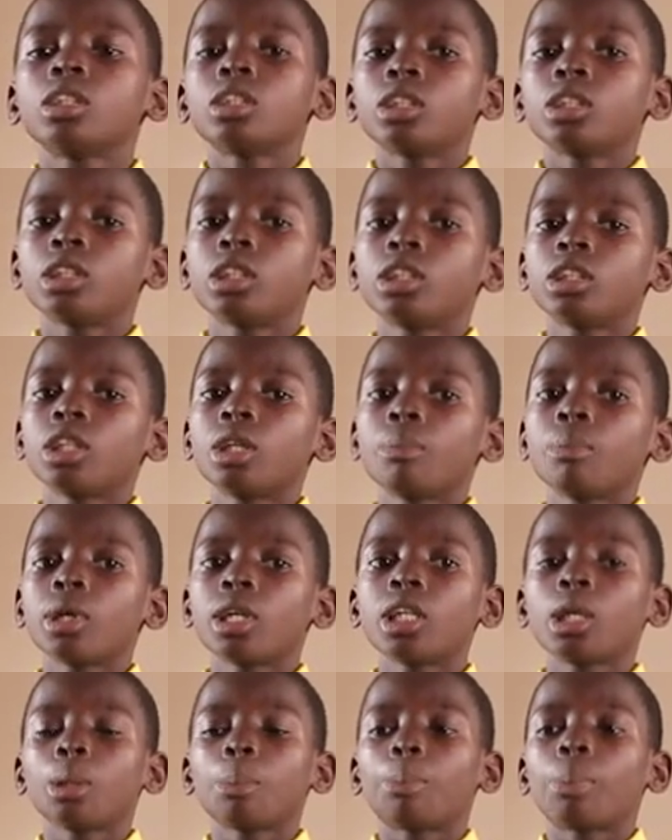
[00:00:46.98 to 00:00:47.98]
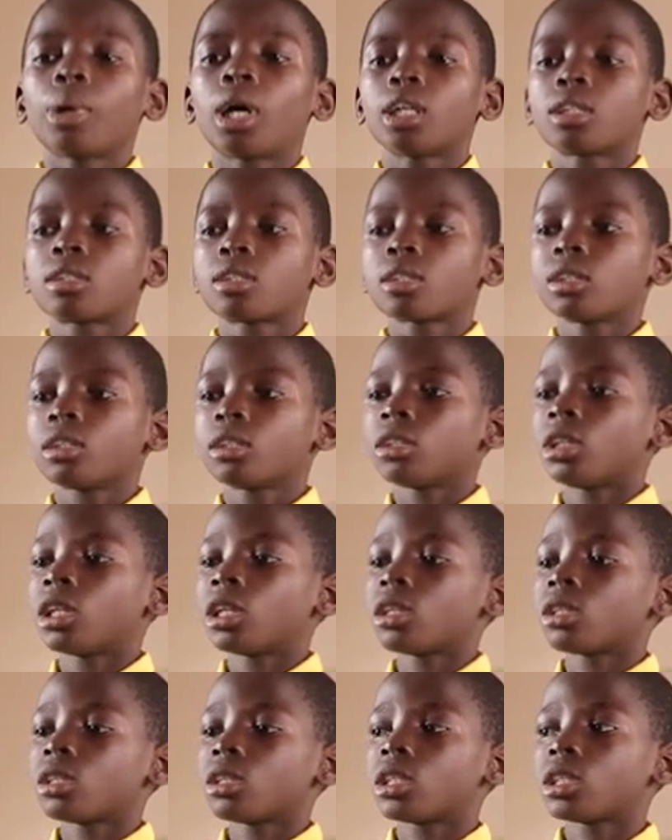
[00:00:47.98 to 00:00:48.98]
The remaining part, they
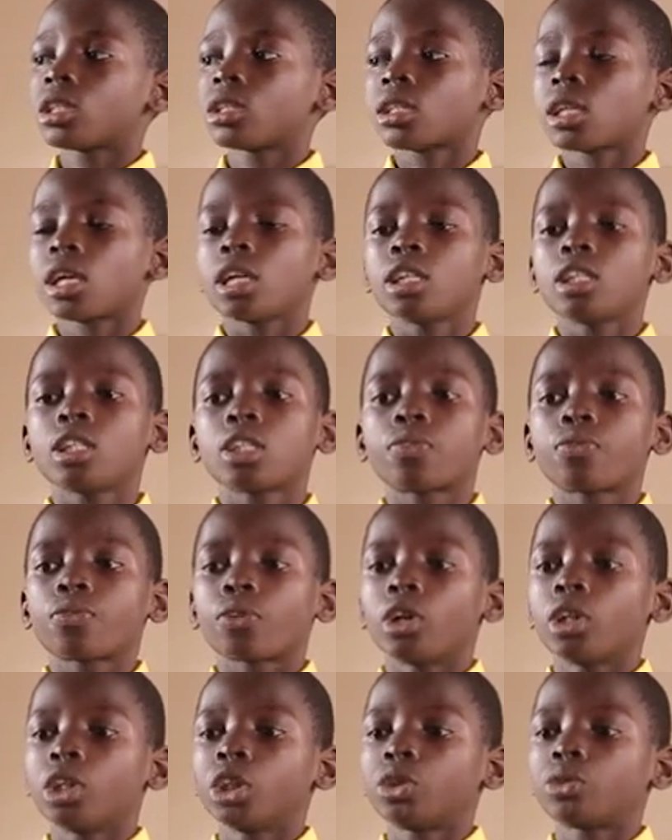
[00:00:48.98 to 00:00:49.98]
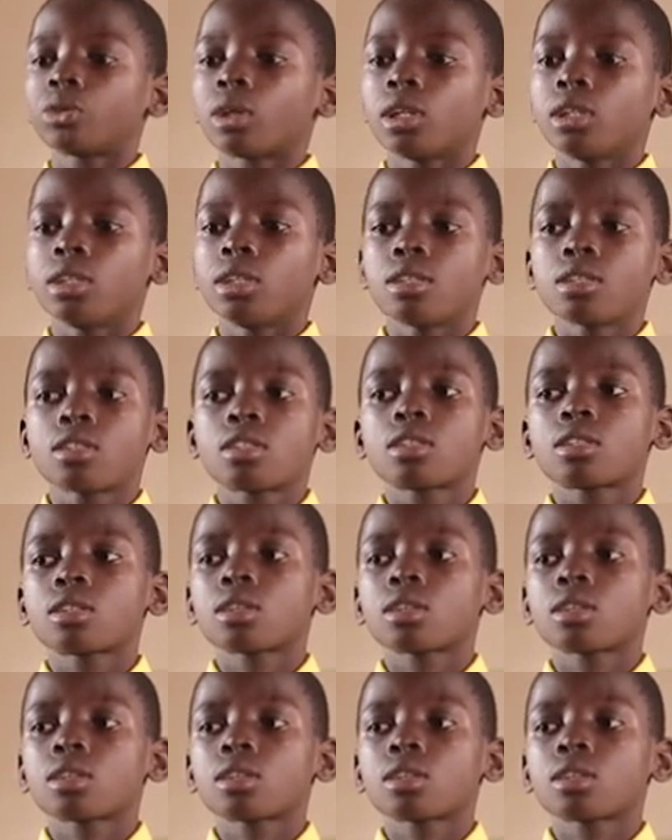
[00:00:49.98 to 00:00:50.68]
sell it for ritualist.